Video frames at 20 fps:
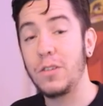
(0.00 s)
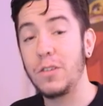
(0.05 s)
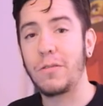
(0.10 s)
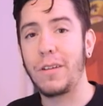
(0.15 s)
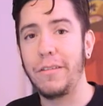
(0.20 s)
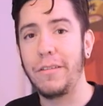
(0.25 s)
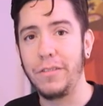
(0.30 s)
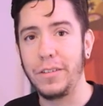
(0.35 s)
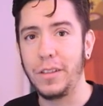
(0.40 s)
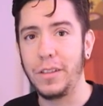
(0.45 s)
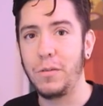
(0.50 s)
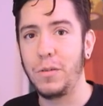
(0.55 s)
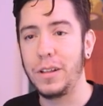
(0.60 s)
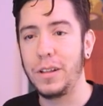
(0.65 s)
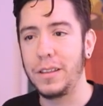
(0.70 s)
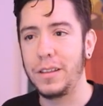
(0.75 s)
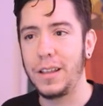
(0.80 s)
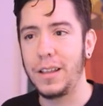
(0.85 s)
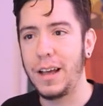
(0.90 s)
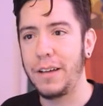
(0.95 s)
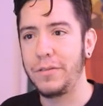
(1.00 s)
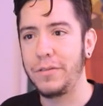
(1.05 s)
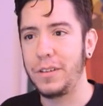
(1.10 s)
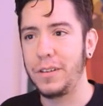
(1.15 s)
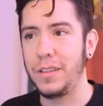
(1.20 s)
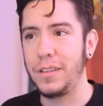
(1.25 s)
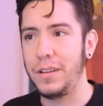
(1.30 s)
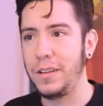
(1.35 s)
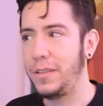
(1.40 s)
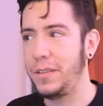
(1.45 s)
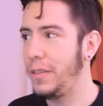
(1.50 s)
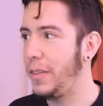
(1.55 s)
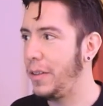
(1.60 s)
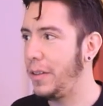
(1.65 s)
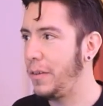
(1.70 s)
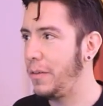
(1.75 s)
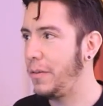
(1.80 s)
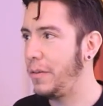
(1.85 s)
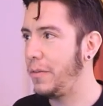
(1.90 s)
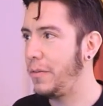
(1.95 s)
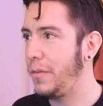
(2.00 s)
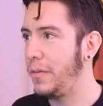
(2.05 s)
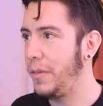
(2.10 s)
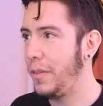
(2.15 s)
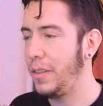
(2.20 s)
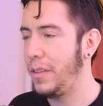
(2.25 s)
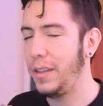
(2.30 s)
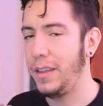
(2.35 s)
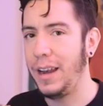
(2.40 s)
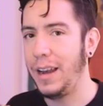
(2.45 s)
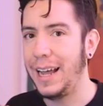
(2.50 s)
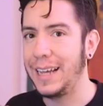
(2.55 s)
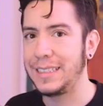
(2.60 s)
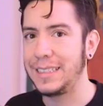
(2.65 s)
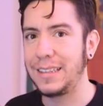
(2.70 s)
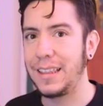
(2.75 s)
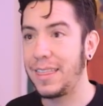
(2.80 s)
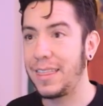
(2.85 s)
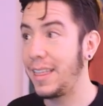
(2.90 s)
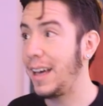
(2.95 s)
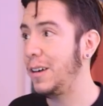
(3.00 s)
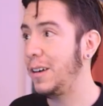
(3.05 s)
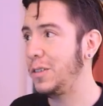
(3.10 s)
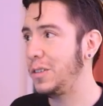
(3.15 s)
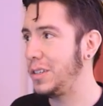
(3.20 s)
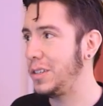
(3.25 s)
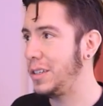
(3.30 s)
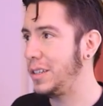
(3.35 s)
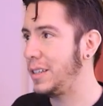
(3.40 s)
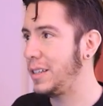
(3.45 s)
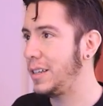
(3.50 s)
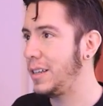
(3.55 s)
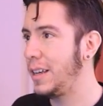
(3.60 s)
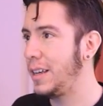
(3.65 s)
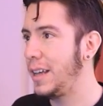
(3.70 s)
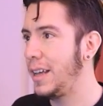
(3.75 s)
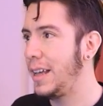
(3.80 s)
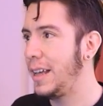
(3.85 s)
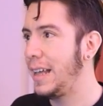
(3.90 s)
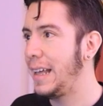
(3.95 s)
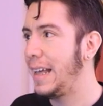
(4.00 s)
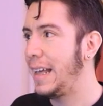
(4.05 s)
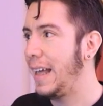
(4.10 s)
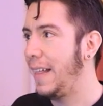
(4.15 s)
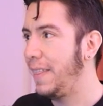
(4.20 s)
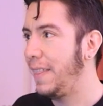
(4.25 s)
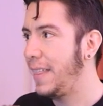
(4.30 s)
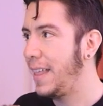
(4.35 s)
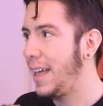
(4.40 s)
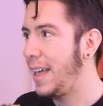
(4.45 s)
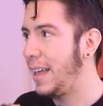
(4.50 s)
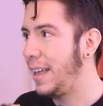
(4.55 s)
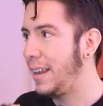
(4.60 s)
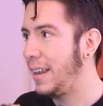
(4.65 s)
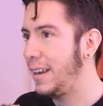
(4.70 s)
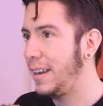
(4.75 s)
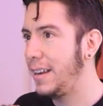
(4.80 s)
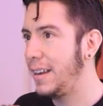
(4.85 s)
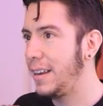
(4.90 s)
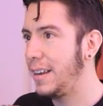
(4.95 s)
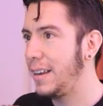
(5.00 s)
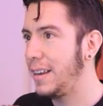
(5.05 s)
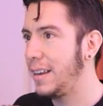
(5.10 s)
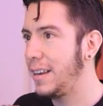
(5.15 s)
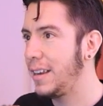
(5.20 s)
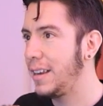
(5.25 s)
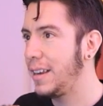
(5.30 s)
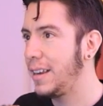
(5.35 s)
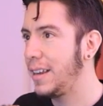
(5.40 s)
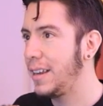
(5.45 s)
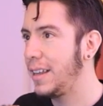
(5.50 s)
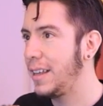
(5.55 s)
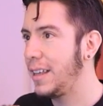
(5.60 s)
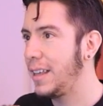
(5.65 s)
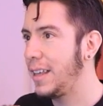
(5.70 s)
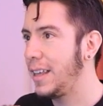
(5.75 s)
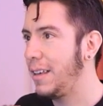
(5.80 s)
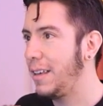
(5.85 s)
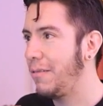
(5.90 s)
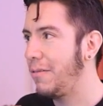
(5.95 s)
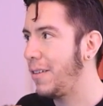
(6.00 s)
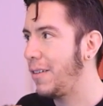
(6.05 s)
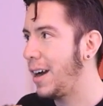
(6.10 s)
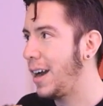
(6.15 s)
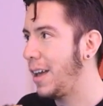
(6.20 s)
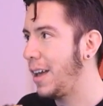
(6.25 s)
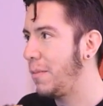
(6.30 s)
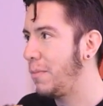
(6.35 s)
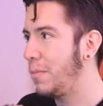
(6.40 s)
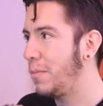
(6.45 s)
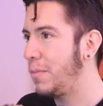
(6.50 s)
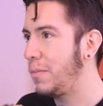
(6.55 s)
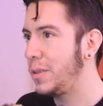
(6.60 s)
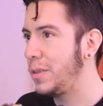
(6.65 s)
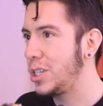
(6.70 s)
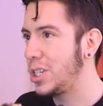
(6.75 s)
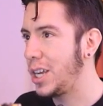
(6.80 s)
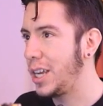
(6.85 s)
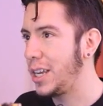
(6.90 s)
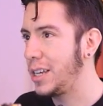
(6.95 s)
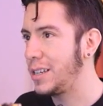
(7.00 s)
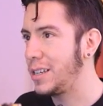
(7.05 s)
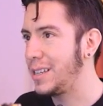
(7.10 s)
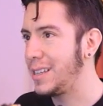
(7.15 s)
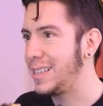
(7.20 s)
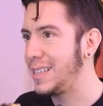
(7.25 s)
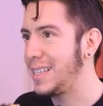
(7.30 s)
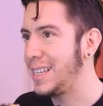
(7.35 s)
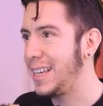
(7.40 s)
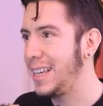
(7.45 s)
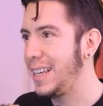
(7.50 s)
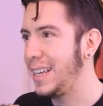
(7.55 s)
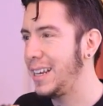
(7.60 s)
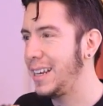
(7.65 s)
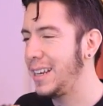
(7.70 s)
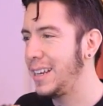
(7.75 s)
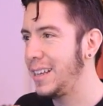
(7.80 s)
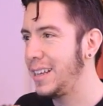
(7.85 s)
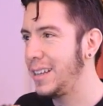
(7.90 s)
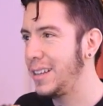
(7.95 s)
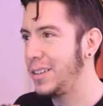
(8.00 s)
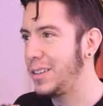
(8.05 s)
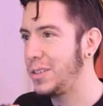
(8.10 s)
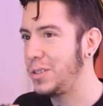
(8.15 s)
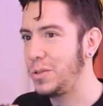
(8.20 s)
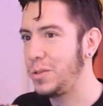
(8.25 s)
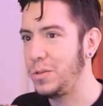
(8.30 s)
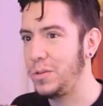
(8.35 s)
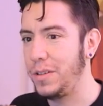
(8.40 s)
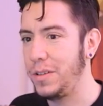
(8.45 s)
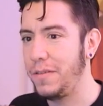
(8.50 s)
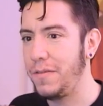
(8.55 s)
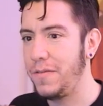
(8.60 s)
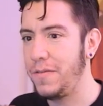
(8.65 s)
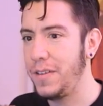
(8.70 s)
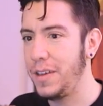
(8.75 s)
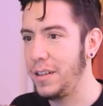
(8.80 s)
new graphic, the one after the last 1000. And then if I change the scene to the